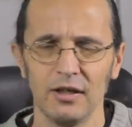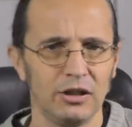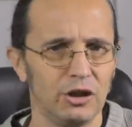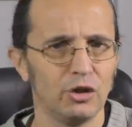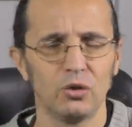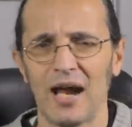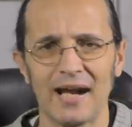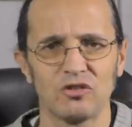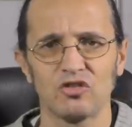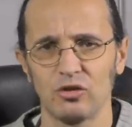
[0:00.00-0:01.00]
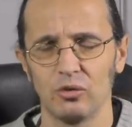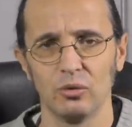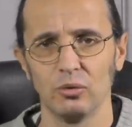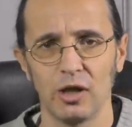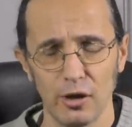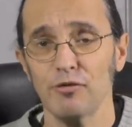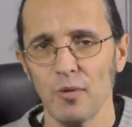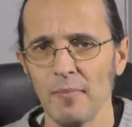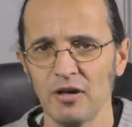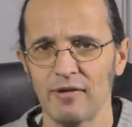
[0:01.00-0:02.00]
you had to go
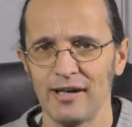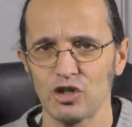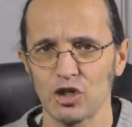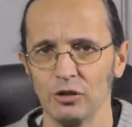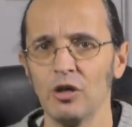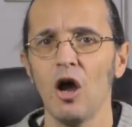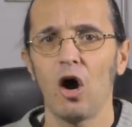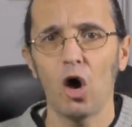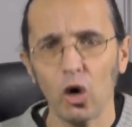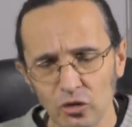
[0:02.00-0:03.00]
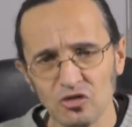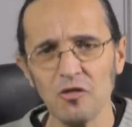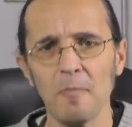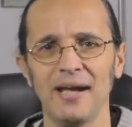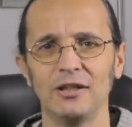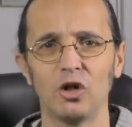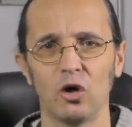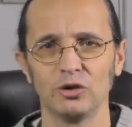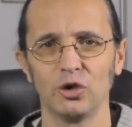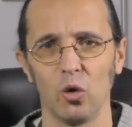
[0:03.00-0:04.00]
through immigration, onto the main
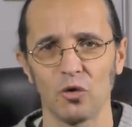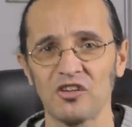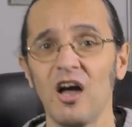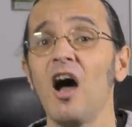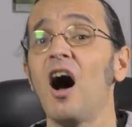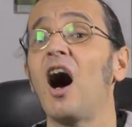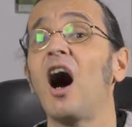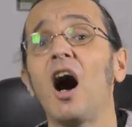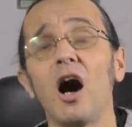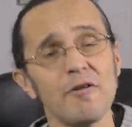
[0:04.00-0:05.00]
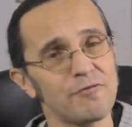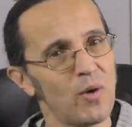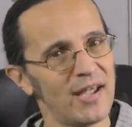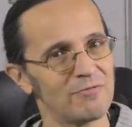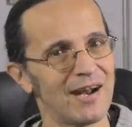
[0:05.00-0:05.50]
concourse, halfway